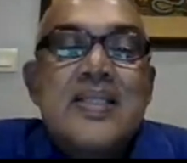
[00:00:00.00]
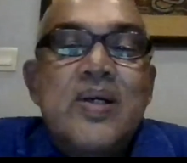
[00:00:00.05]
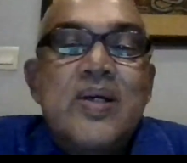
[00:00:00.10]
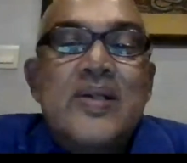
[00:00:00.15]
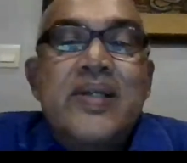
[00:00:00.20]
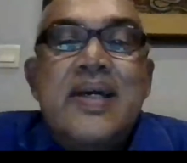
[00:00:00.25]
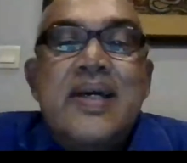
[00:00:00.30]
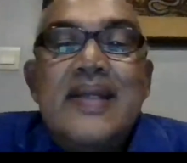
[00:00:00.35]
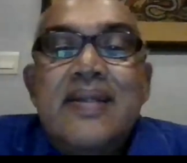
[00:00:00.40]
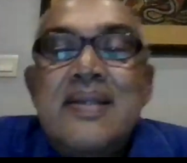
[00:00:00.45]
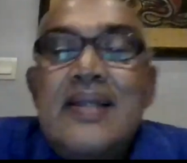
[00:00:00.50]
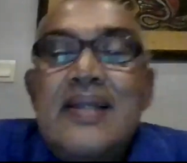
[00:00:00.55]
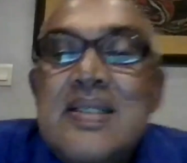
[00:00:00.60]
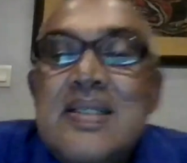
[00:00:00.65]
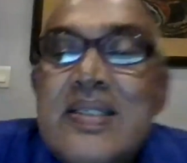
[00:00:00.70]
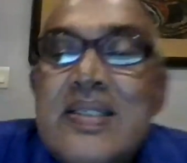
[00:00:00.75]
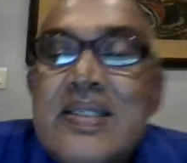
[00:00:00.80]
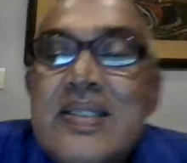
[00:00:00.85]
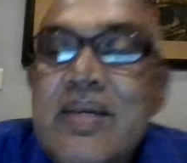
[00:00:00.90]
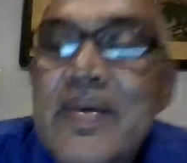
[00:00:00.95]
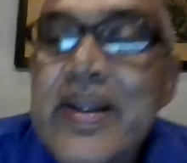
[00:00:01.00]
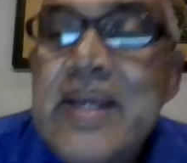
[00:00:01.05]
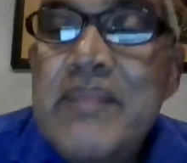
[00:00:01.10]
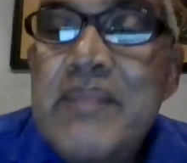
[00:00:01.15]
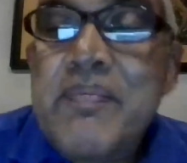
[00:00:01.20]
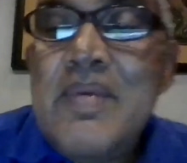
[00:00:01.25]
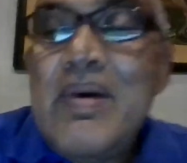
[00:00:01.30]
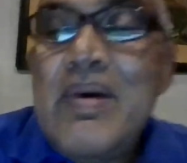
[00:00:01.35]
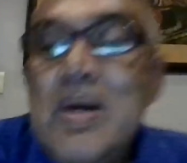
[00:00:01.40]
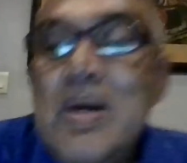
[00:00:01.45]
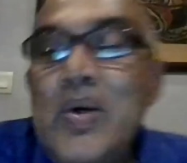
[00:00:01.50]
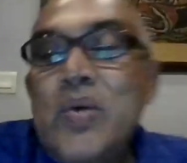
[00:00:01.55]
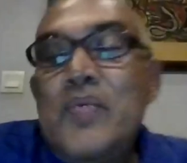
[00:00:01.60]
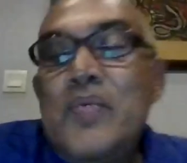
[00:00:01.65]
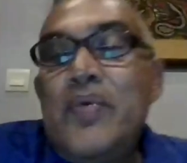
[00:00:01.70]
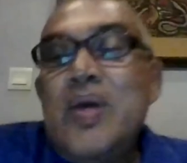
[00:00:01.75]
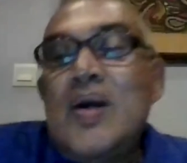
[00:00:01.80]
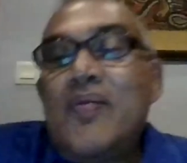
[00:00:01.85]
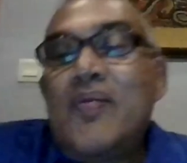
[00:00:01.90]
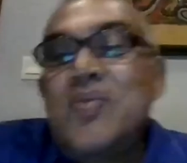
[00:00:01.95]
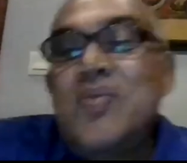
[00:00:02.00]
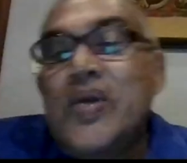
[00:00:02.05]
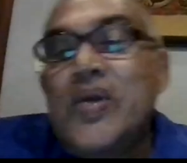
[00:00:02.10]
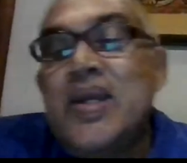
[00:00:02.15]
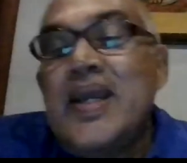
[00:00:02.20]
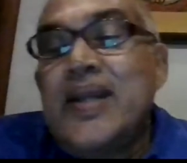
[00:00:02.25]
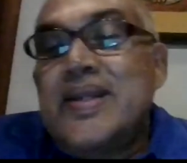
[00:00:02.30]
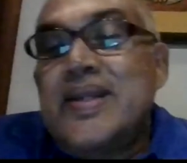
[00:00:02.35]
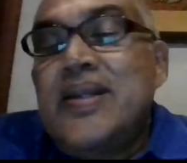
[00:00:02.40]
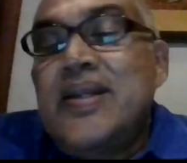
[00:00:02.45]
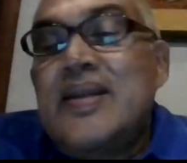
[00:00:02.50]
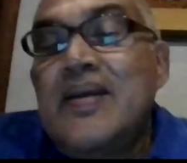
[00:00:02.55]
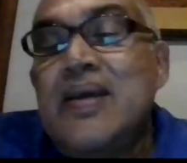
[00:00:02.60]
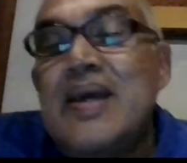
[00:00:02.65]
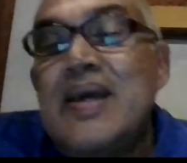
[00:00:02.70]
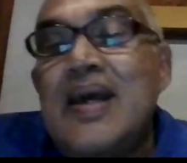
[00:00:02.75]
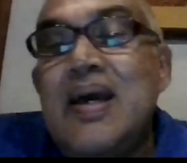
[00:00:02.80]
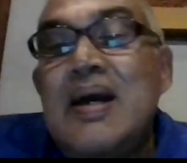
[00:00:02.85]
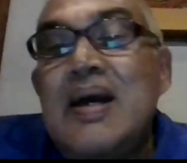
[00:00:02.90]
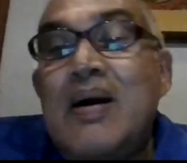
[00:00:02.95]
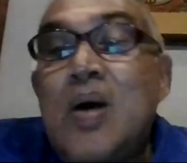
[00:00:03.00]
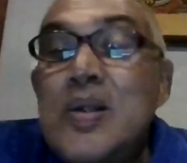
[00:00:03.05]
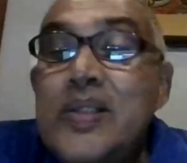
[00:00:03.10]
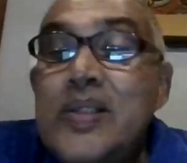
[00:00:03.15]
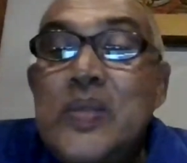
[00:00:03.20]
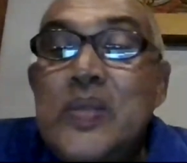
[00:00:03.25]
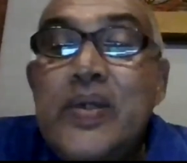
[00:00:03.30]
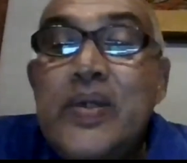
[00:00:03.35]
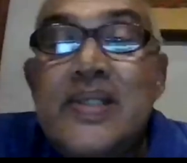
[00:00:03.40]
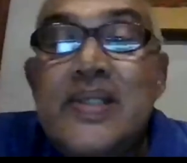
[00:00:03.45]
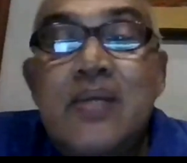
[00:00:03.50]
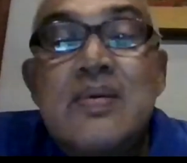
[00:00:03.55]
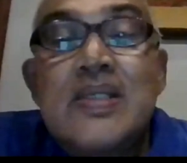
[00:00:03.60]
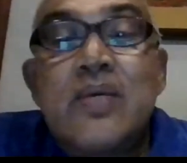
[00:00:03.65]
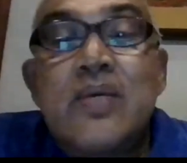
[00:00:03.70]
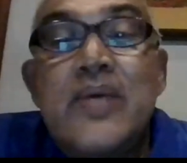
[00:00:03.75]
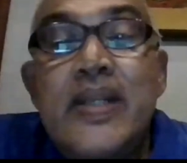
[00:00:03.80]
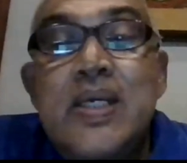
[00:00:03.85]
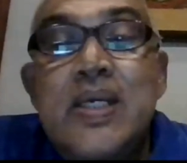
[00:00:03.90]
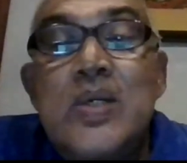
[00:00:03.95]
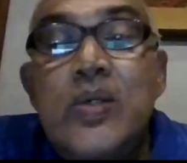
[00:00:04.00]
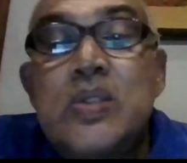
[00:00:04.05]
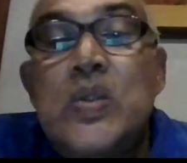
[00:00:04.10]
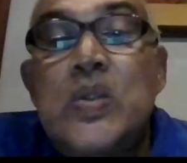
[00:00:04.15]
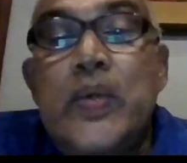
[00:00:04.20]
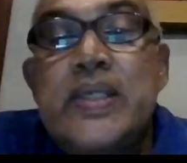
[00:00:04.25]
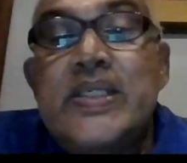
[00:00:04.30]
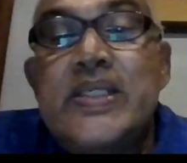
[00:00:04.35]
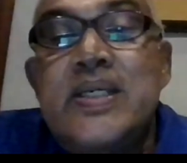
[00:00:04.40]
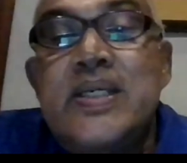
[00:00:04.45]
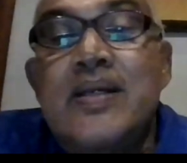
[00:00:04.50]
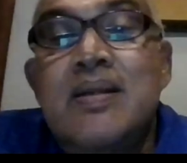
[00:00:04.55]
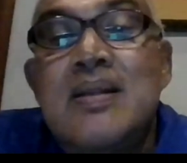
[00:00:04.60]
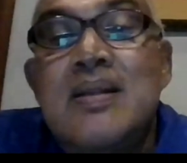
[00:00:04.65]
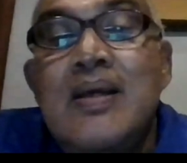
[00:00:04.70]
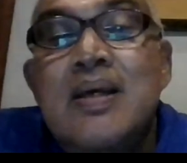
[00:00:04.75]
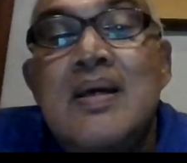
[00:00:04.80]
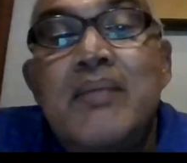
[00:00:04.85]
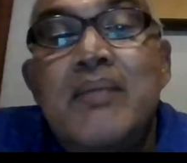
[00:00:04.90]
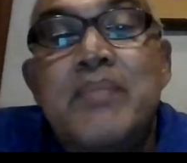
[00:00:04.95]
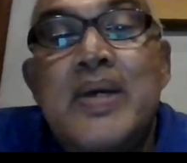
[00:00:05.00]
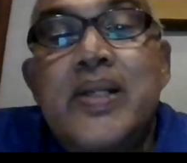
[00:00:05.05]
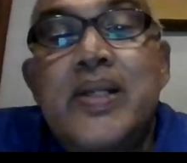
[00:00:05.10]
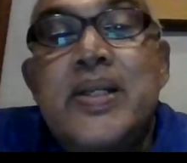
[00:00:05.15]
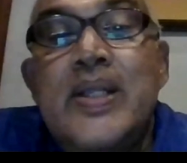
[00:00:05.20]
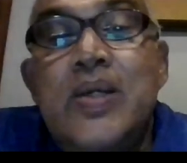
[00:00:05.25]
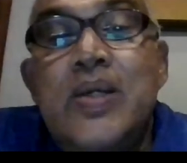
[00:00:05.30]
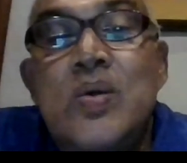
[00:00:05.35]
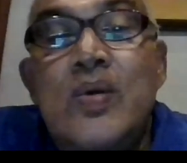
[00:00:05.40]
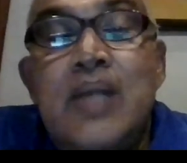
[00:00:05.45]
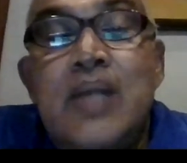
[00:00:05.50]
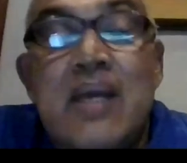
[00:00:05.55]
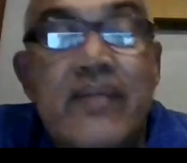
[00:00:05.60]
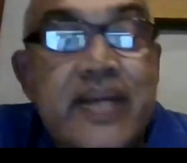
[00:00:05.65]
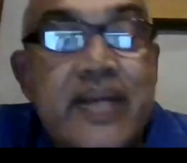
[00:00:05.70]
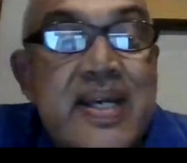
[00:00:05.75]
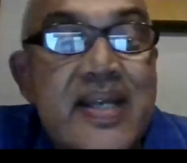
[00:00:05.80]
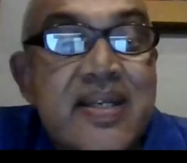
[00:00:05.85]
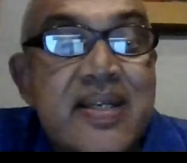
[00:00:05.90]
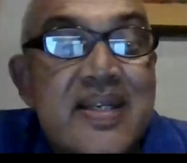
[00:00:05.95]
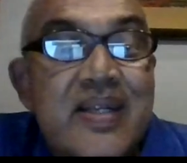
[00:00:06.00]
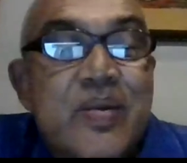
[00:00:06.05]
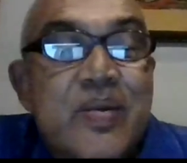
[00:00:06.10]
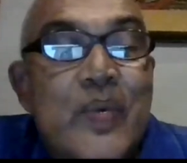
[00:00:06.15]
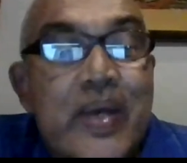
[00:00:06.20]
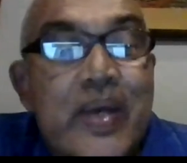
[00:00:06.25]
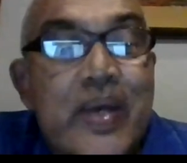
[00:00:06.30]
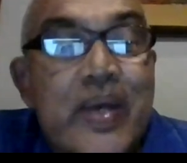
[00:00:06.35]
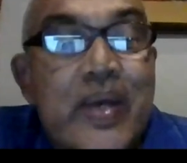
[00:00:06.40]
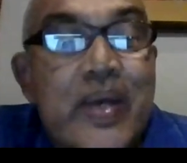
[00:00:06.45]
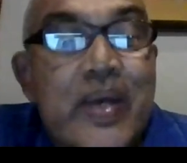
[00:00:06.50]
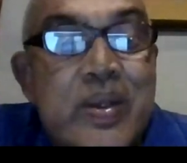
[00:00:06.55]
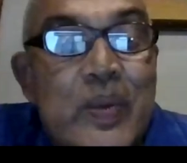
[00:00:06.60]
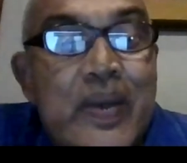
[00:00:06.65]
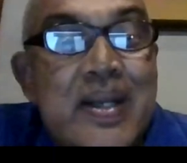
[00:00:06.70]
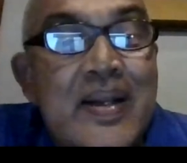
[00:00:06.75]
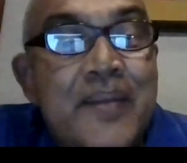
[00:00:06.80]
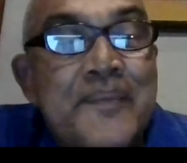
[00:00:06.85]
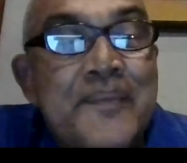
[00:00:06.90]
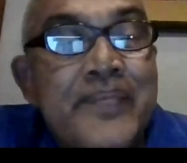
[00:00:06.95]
Doctor. I think that's a very good way of looking at it. Although the question was a very good question, but you navigated it very well.